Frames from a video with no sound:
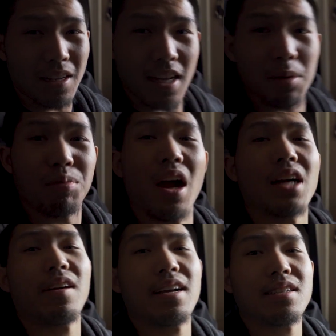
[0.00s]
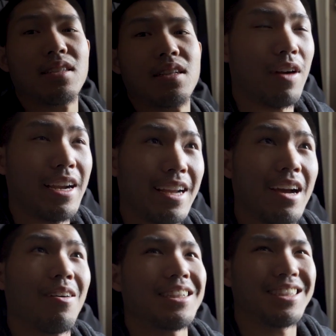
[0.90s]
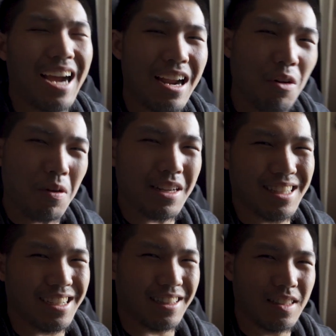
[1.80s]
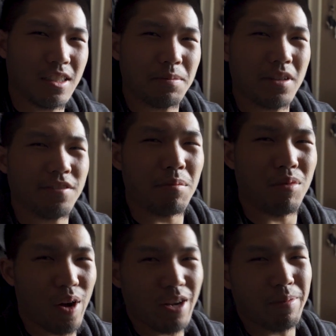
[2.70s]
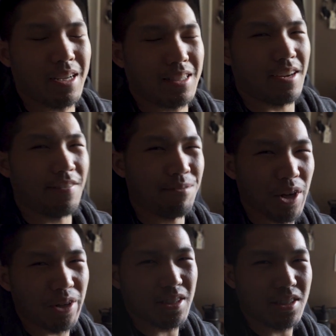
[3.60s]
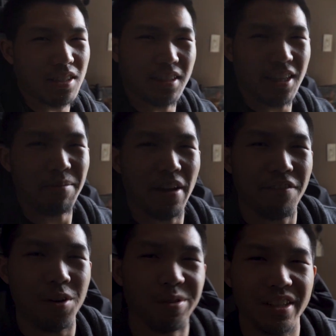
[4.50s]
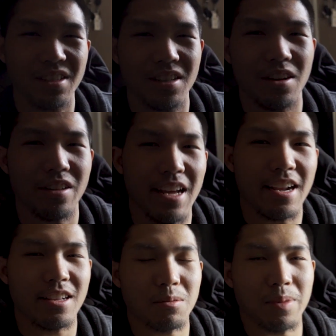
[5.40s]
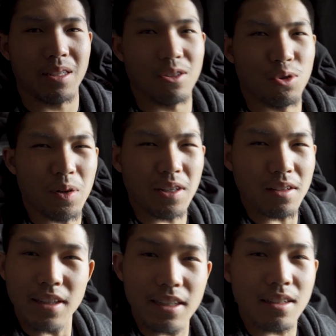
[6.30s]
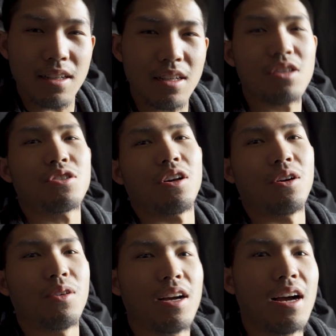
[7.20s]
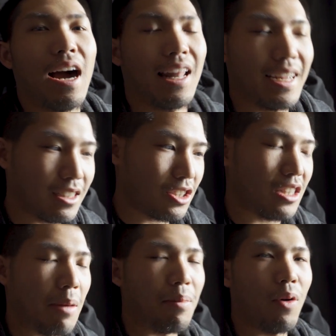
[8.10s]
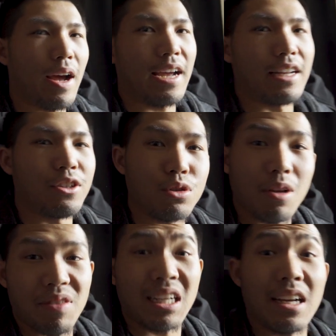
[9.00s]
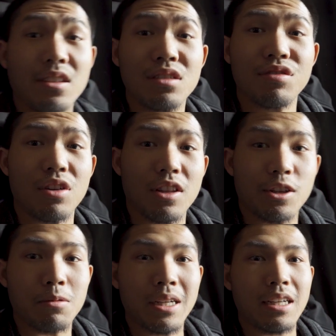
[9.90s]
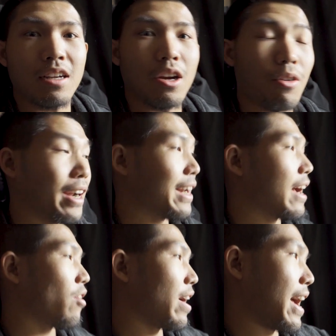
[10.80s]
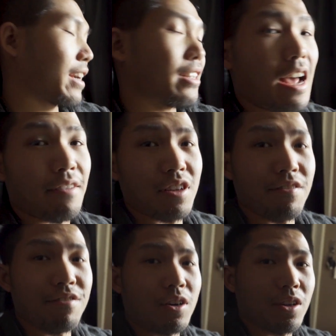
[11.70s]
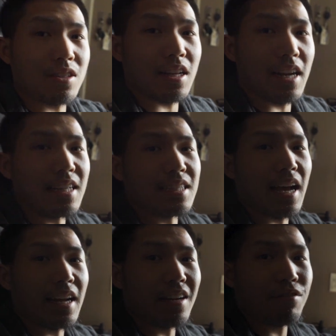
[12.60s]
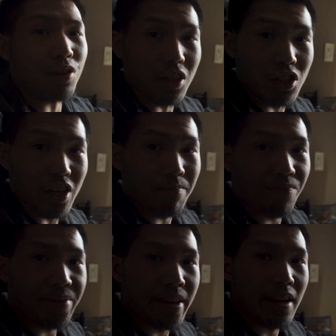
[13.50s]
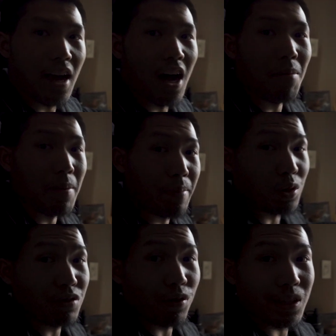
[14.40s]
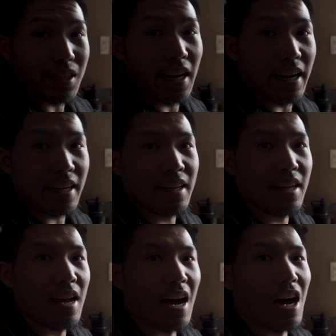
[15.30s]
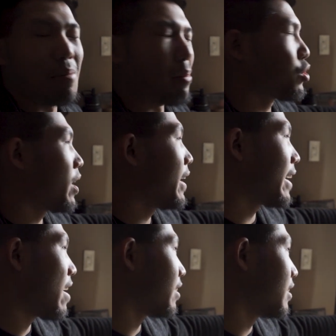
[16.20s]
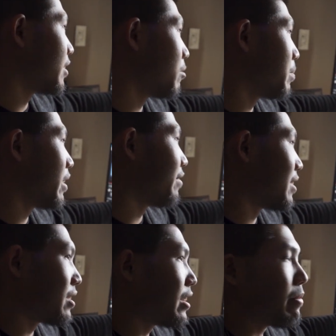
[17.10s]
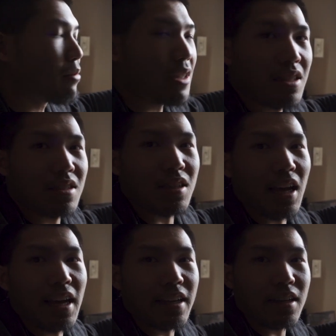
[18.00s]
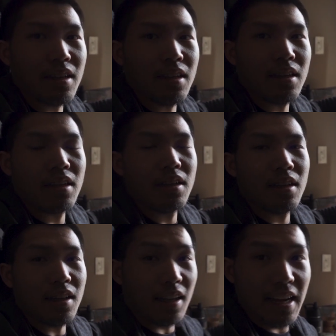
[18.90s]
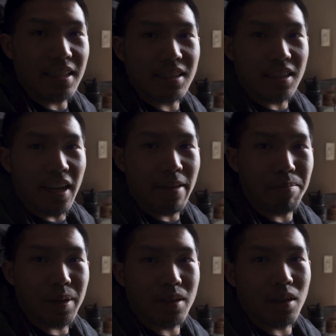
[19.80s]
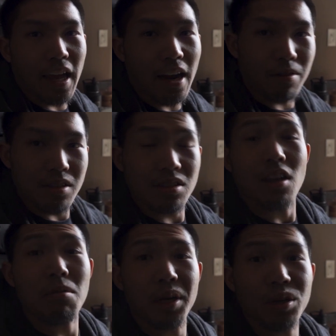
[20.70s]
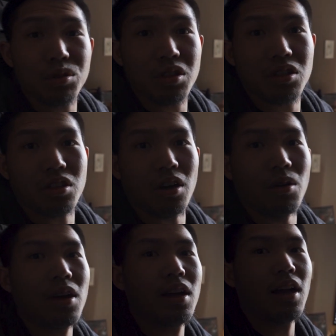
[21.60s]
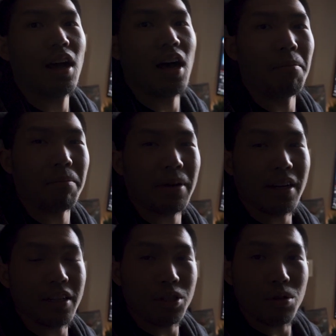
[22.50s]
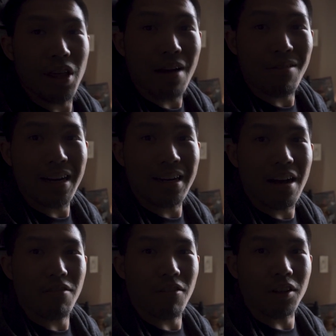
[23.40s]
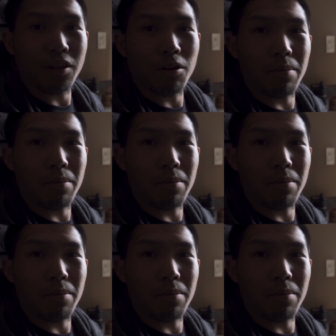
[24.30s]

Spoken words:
a lot of progress. Right now I kind of want to take a little bit of a break because I'm noticing that my focus and all that has been dwindling, so I like to just step away and do something else for a little bit. Right now I actually have some photos that I need to edit for the gym and post for today. I'm trying out a little bit of a seamless like landscape carousel post, so I'm gonna do that right now for a little